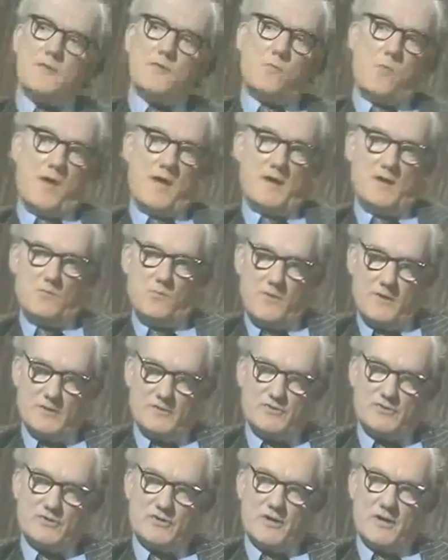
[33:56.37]
way in
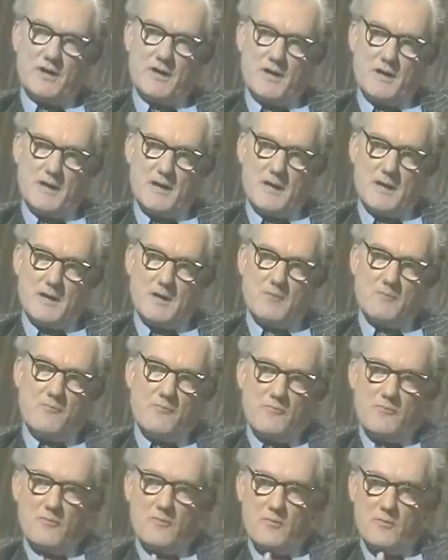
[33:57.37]
which
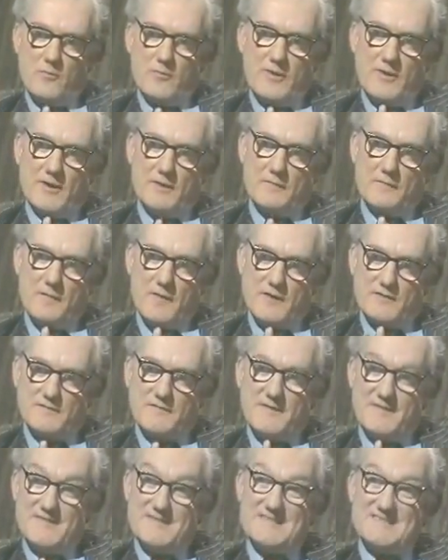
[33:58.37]
looking at philosophy
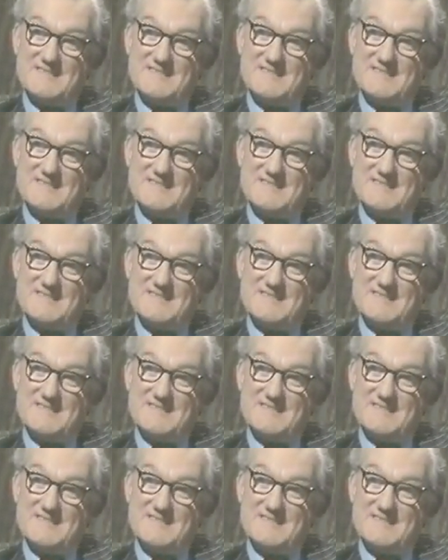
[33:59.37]
in this